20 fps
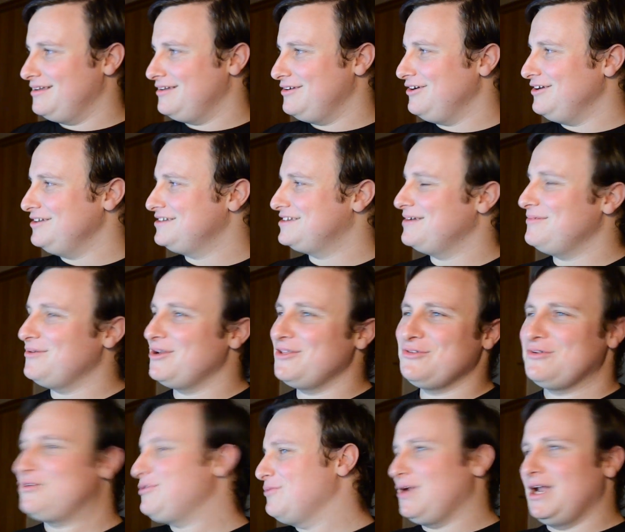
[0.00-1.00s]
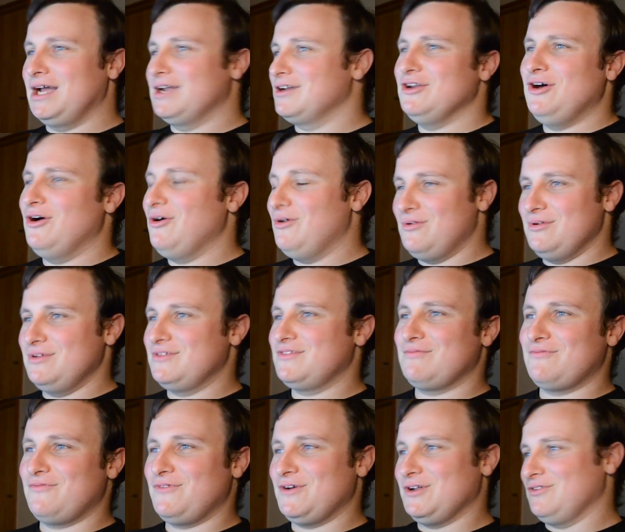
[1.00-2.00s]
God damn it, I thought you were like, no, it's
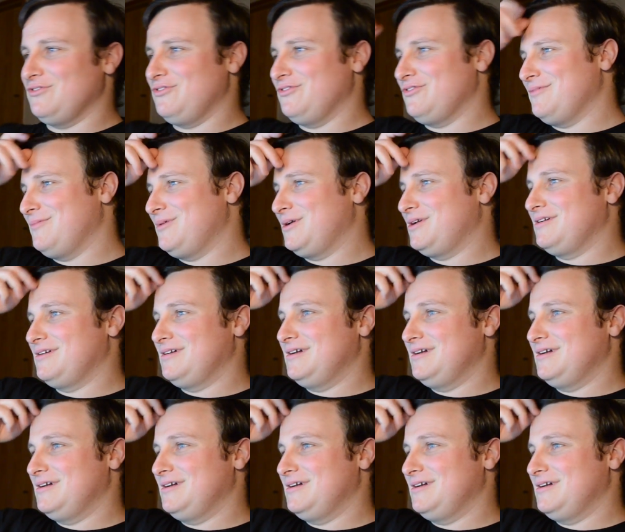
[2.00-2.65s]
false or something.